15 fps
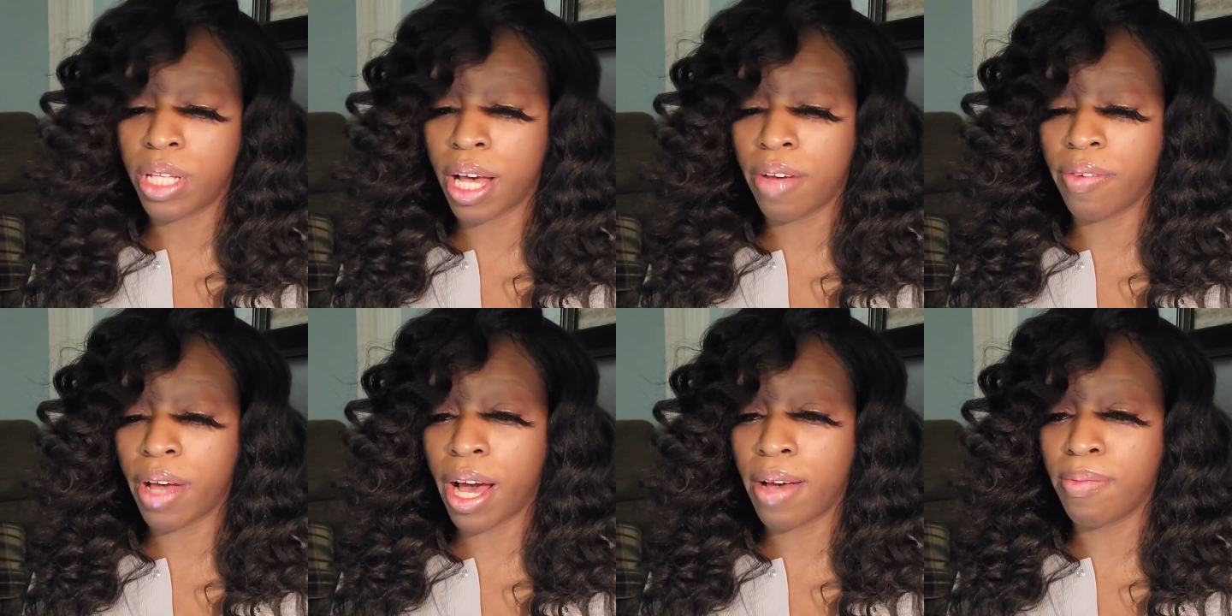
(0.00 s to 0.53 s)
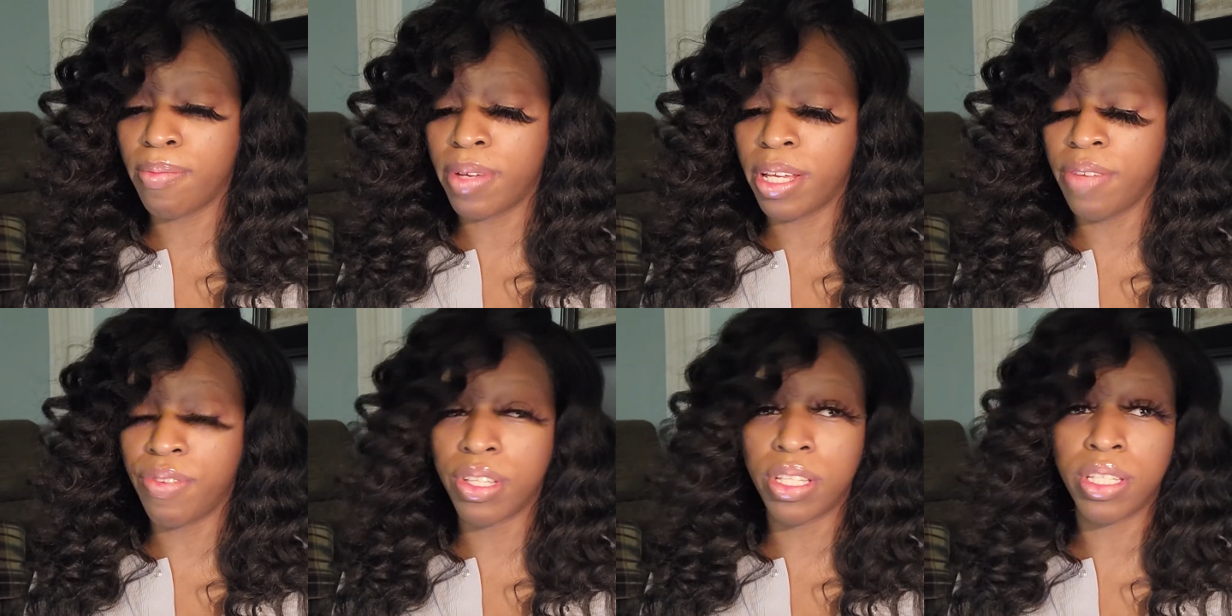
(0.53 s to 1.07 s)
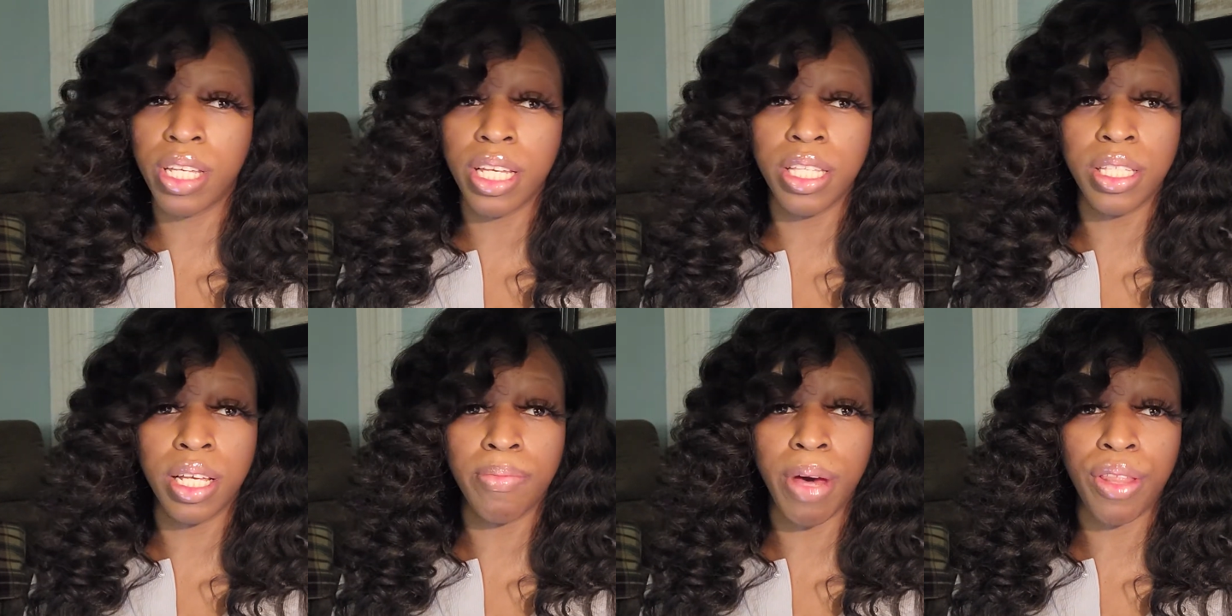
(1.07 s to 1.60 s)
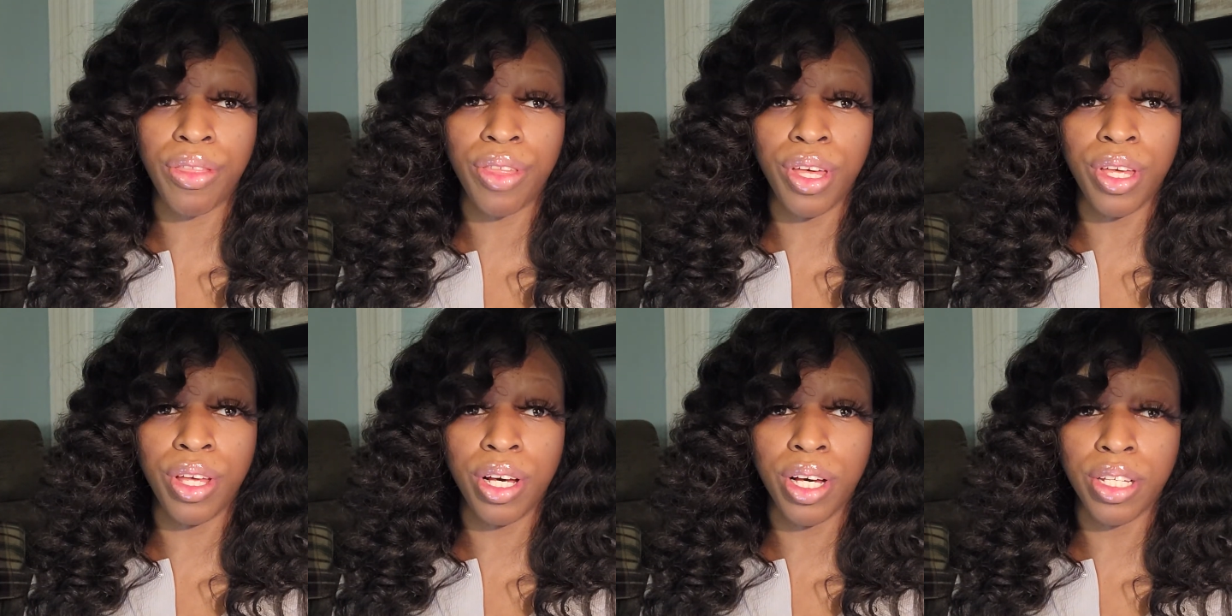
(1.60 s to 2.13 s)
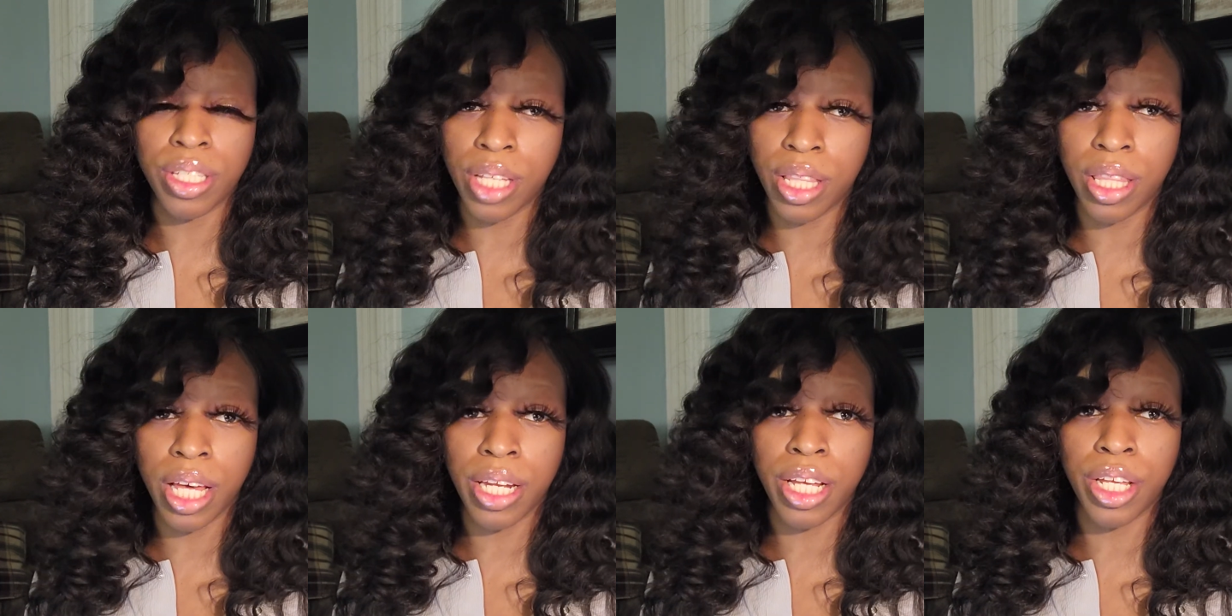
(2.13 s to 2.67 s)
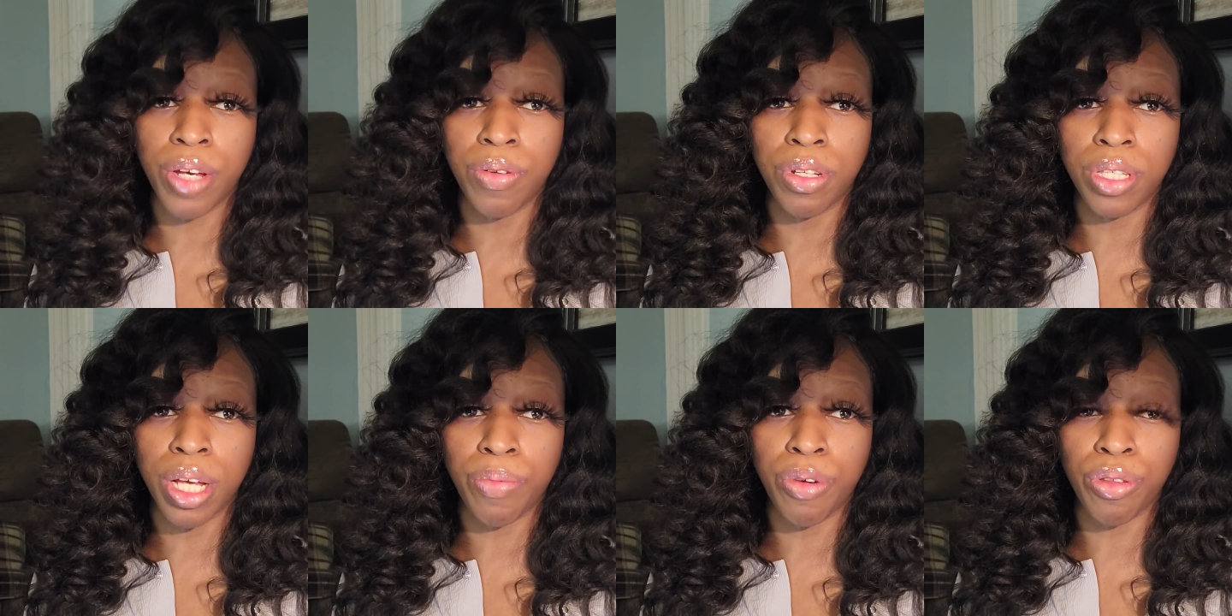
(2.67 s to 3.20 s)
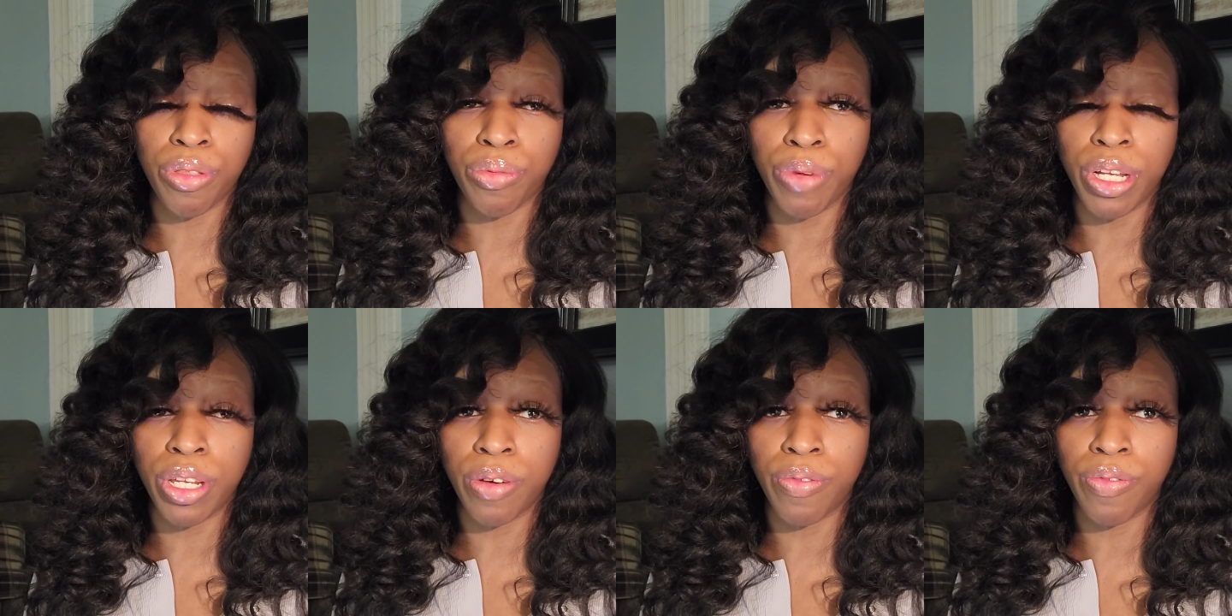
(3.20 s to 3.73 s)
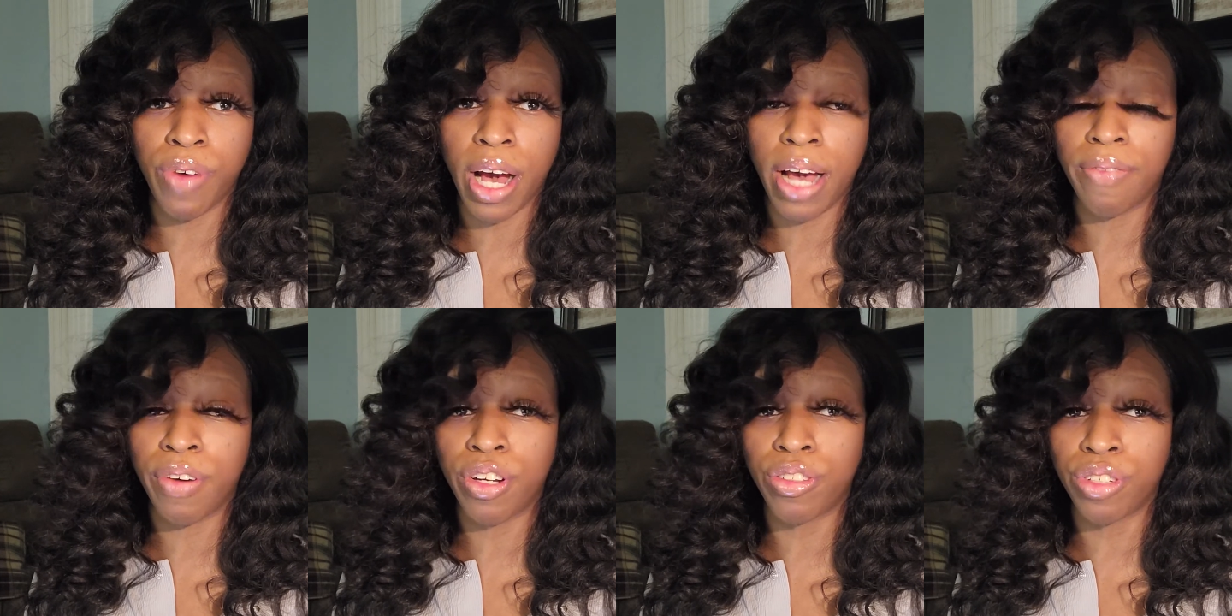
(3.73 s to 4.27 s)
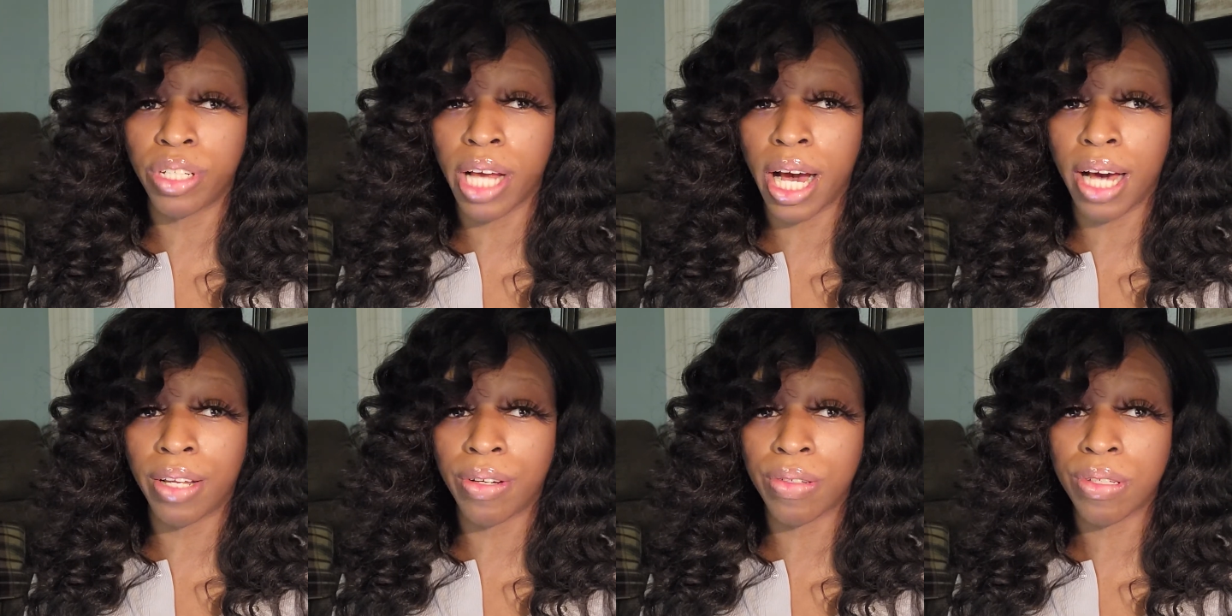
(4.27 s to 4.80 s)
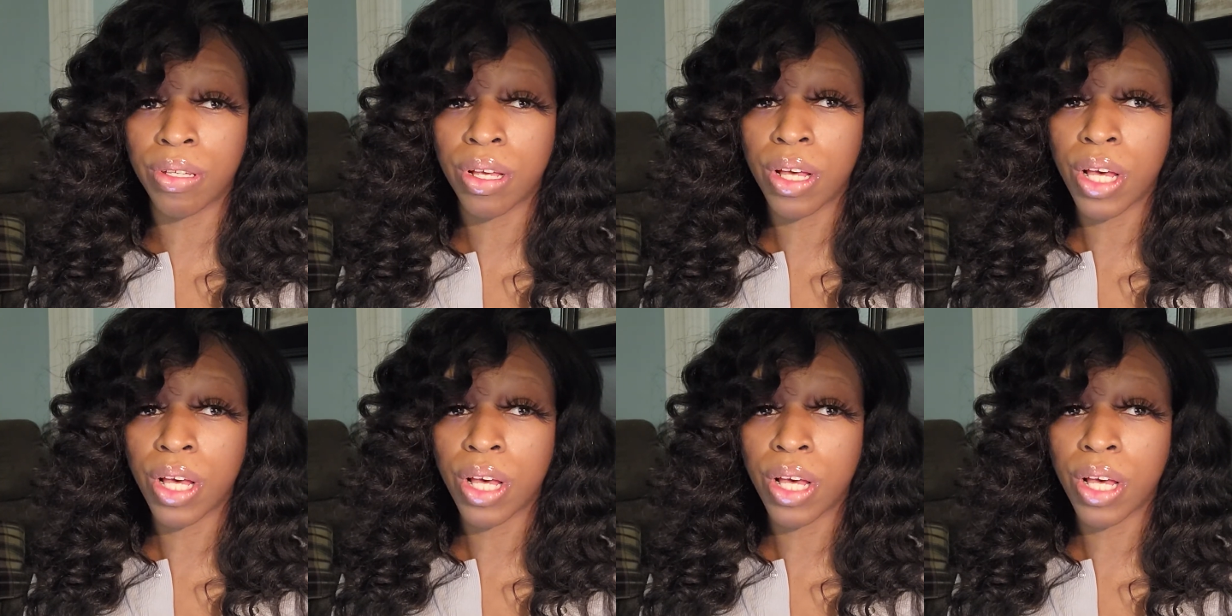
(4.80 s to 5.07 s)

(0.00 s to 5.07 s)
I've even seen some, I think, synthetic units that were $300 to $500.